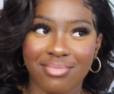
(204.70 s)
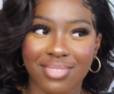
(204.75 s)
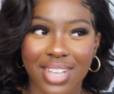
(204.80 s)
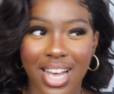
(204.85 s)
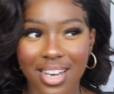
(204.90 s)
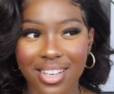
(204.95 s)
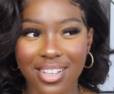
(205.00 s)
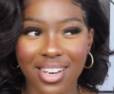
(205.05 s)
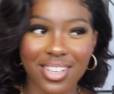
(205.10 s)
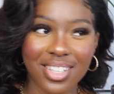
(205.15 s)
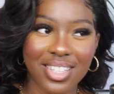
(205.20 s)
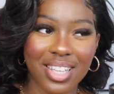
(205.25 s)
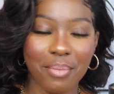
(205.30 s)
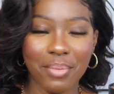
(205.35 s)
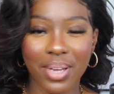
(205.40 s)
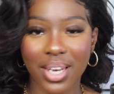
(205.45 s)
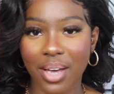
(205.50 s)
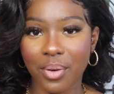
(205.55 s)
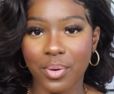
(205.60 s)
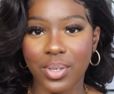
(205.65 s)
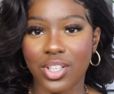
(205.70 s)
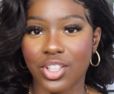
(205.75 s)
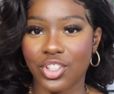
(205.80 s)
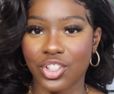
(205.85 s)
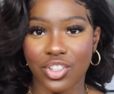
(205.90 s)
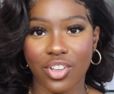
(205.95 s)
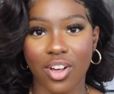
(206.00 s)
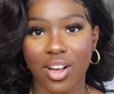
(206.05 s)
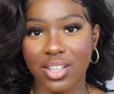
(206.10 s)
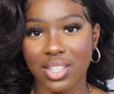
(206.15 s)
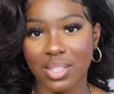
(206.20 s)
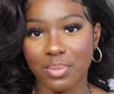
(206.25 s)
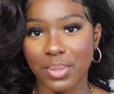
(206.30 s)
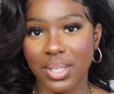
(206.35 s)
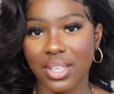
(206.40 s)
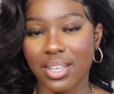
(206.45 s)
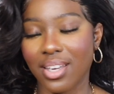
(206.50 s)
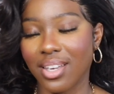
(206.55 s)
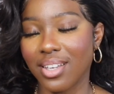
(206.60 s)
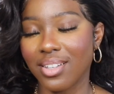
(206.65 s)
my language, I just can't
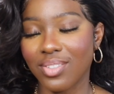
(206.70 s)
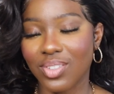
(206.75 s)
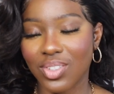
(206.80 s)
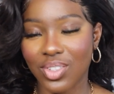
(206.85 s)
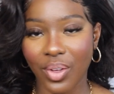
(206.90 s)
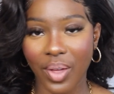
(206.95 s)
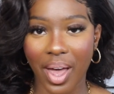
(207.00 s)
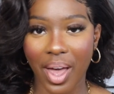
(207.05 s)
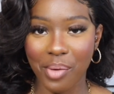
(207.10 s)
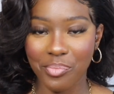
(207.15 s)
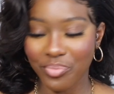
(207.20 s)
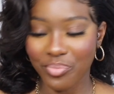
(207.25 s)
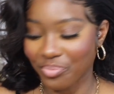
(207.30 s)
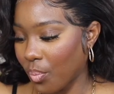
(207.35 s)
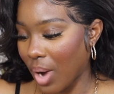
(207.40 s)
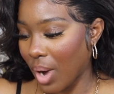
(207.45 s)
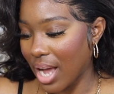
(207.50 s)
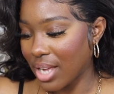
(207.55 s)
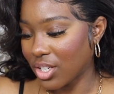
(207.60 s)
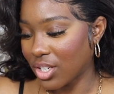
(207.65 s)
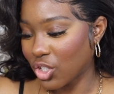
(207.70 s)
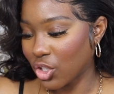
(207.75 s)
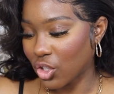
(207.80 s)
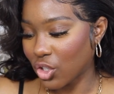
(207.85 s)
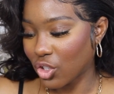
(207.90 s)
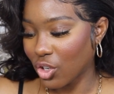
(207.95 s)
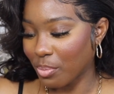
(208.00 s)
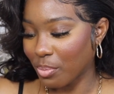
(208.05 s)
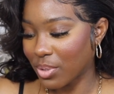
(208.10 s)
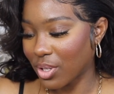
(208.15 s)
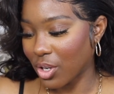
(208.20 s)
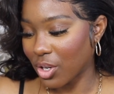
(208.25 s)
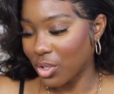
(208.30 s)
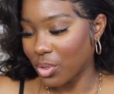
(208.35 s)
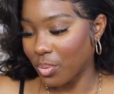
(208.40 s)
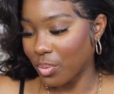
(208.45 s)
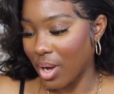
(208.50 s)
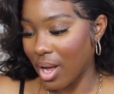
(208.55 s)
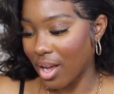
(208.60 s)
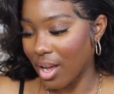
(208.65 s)
speak it. So yeah. Why did you stop
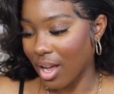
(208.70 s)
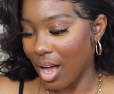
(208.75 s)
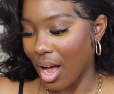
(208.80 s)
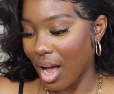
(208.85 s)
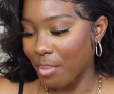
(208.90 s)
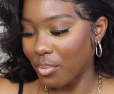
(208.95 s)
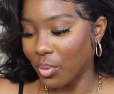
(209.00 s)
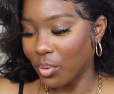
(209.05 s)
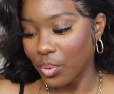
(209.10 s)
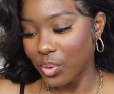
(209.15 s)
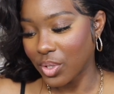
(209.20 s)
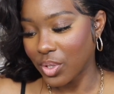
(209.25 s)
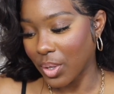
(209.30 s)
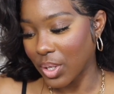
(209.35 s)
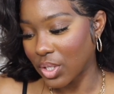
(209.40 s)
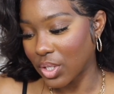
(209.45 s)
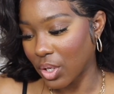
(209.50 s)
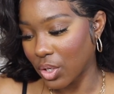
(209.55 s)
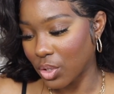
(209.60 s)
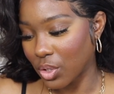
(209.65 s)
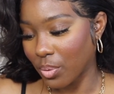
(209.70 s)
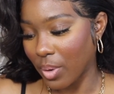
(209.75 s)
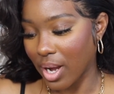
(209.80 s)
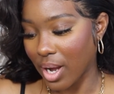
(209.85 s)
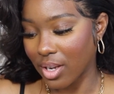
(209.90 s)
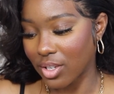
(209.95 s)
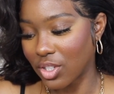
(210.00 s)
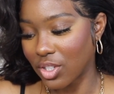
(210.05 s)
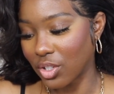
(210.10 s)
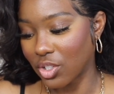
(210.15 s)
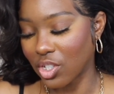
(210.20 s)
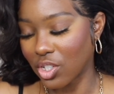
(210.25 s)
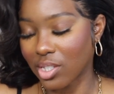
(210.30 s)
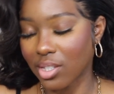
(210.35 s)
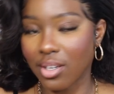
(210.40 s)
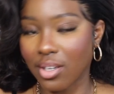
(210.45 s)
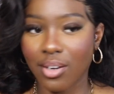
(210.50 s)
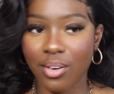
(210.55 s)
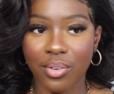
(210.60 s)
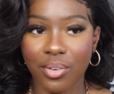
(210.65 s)
social work? I'm also a social worker, so just
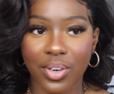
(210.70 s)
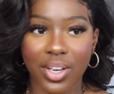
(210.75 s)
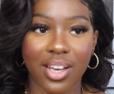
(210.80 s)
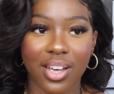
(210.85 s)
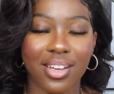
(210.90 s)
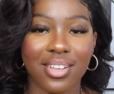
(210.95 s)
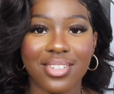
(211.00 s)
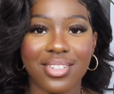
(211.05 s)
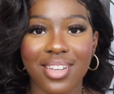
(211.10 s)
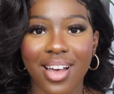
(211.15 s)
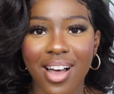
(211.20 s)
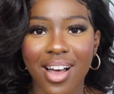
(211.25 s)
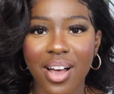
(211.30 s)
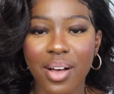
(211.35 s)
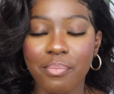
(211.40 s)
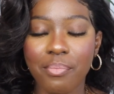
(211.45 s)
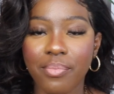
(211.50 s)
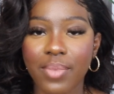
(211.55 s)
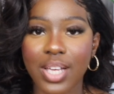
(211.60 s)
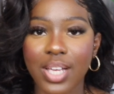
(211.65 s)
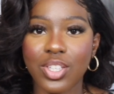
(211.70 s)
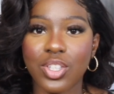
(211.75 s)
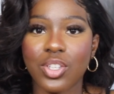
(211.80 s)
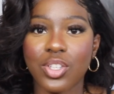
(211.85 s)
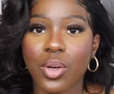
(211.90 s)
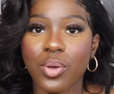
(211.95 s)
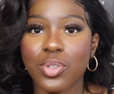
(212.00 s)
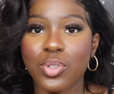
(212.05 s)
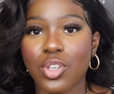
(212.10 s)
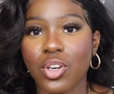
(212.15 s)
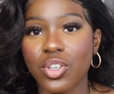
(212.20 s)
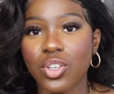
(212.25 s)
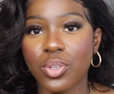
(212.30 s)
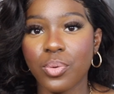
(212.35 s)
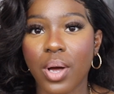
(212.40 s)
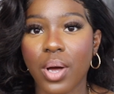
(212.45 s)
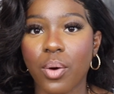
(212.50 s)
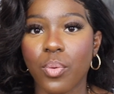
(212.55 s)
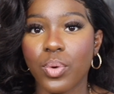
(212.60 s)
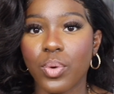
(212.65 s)
curious. So social
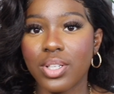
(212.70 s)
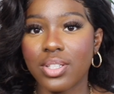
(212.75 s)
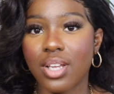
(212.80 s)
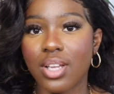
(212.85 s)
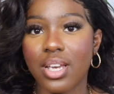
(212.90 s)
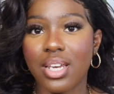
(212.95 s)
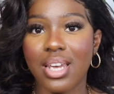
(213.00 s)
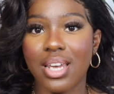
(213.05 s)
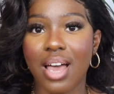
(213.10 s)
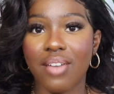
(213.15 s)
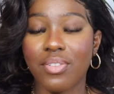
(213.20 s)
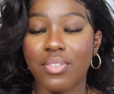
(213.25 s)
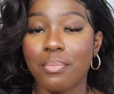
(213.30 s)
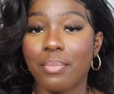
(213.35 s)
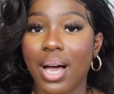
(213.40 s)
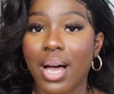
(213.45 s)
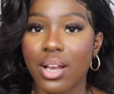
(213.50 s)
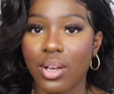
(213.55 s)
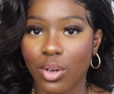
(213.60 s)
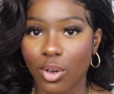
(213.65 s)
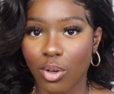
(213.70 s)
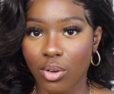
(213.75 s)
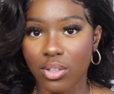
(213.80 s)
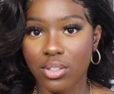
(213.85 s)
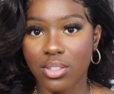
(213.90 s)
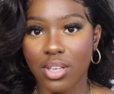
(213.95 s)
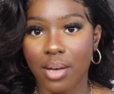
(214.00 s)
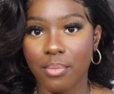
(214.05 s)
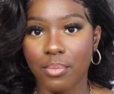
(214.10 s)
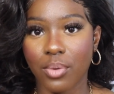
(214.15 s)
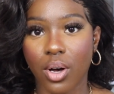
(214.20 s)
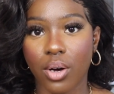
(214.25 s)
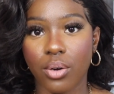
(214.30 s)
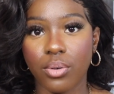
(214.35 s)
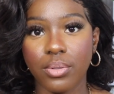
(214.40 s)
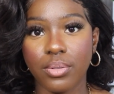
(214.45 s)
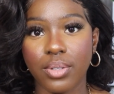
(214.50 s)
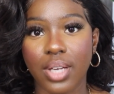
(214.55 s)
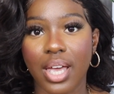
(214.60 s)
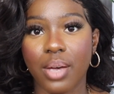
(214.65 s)
work was never my long-term
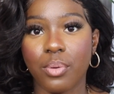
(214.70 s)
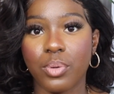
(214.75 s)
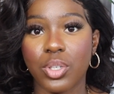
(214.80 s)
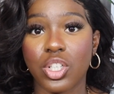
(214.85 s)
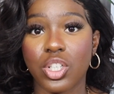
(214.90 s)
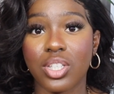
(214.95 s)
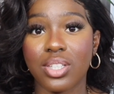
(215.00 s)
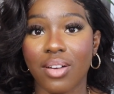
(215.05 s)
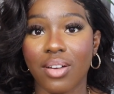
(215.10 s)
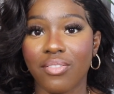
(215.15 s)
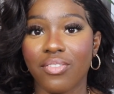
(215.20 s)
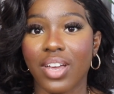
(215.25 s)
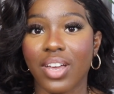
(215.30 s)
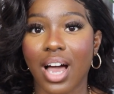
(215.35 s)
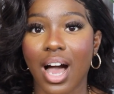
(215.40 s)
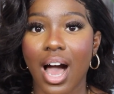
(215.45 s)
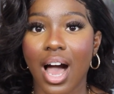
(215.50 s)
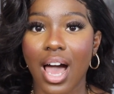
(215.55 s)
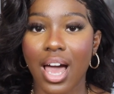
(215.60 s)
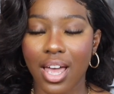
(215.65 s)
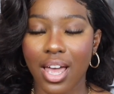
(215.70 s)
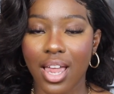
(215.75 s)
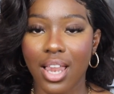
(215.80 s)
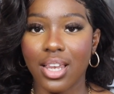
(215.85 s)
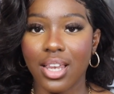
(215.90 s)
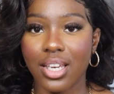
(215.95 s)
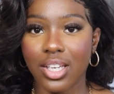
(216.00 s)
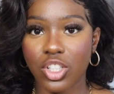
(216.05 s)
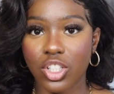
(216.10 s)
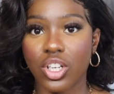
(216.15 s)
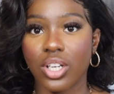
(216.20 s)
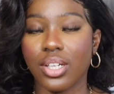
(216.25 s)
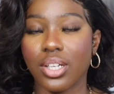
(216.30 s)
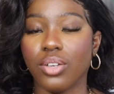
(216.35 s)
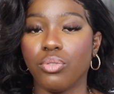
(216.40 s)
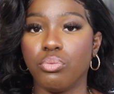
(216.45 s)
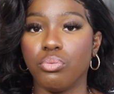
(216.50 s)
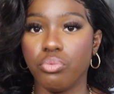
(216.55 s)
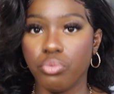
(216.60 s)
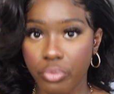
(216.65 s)
goal. It was just something I
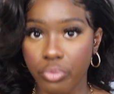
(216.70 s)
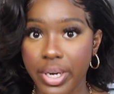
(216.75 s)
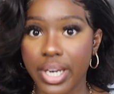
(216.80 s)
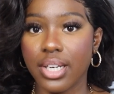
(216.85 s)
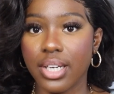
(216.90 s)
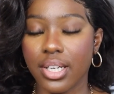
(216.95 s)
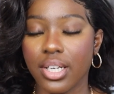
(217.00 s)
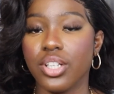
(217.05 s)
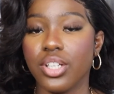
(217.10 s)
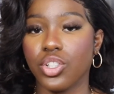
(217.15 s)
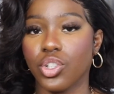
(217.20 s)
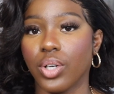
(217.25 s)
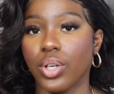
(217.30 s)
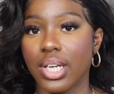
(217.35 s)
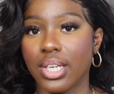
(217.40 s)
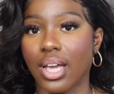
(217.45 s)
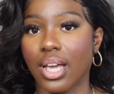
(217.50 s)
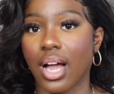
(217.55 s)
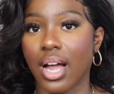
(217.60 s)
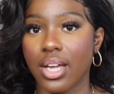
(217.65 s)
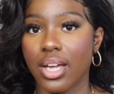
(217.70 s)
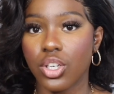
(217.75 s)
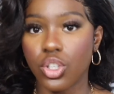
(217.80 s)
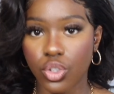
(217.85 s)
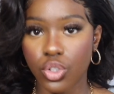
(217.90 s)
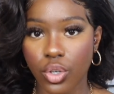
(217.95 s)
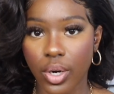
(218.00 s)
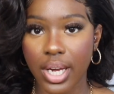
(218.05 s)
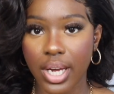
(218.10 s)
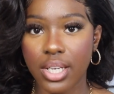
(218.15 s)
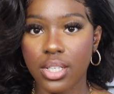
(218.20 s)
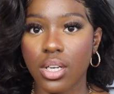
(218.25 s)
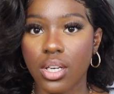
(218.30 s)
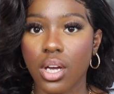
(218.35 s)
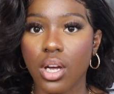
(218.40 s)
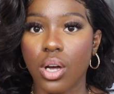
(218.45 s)
literally really enjoyed. Like, I enjoyed